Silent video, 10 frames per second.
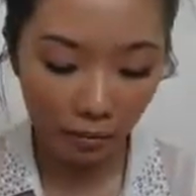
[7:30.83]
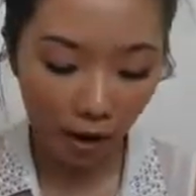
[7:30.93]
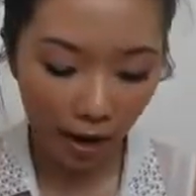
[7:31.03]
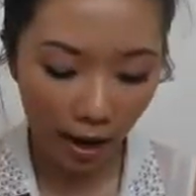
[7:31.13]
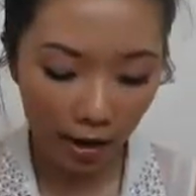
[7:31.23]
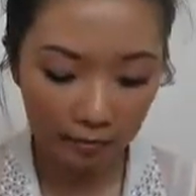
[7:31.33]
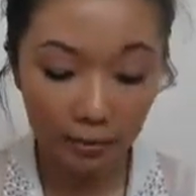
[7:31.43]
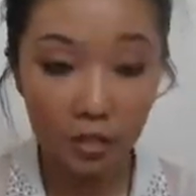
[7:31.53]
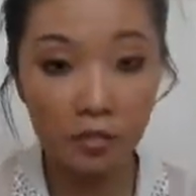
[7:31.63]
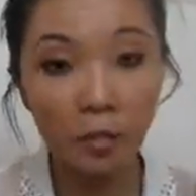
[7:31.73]
I have
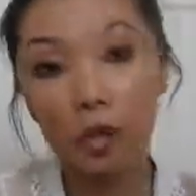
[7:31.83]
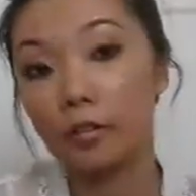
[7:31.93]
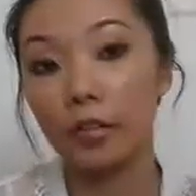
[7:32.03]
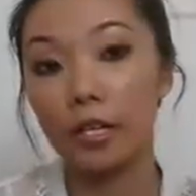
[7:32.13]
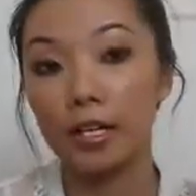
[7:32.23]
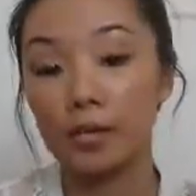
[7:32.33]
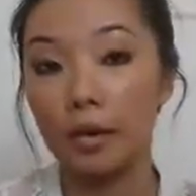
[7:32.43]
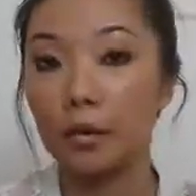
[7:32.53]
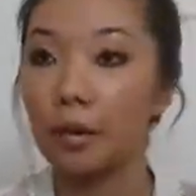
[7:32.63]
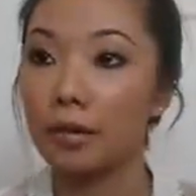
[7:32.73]
Blissful for days
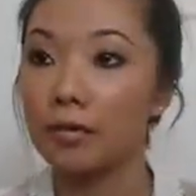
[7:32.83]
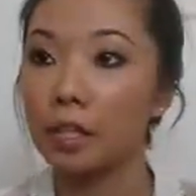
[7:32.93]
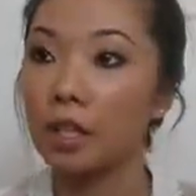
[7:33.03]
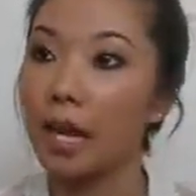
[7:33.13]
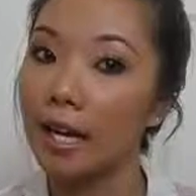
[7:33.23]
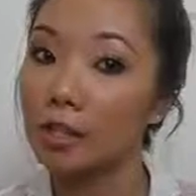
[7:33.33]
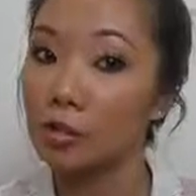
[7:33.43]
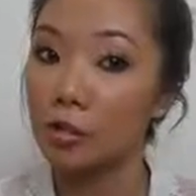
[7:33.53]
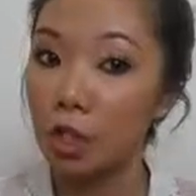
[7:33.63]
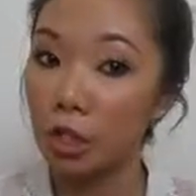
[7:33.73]
where I want to feel
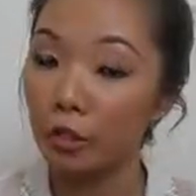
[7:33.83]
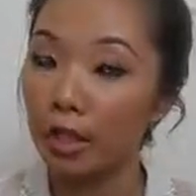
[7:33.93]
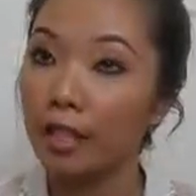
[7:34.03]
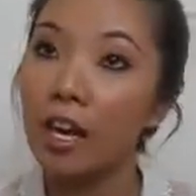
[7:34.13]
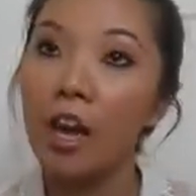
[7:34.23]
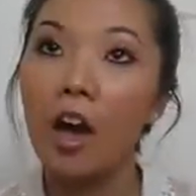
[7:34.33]
extra cheery,